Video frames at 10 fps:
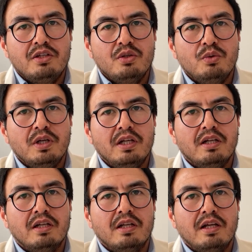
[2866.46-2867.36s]
you
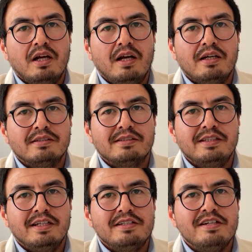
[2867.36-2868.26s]
will
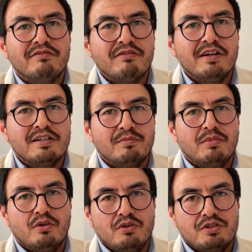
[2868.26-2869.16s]
see a different
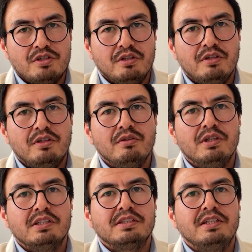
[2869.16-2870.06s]
approach.
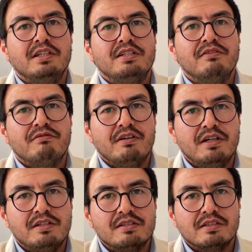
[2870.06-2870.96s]
You will see a
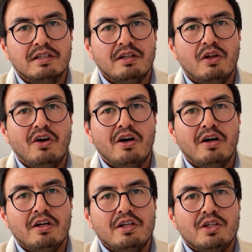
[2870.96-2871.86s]
different
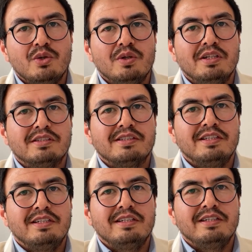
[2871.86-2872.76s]
law. You will
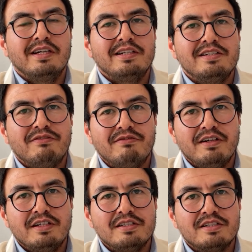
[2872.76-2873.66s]
see a
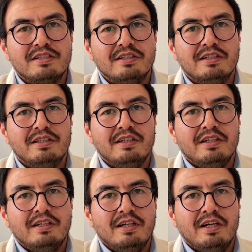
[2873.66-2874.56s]
different,
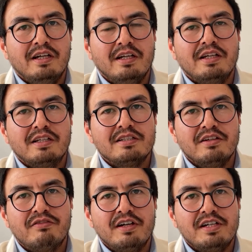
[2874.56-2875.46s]

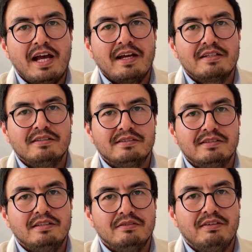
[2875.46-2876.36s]
different
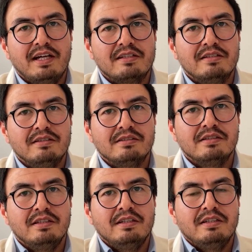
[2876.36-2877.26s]
actors, set of
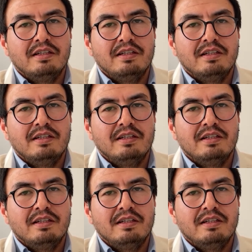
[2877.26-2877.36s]
actors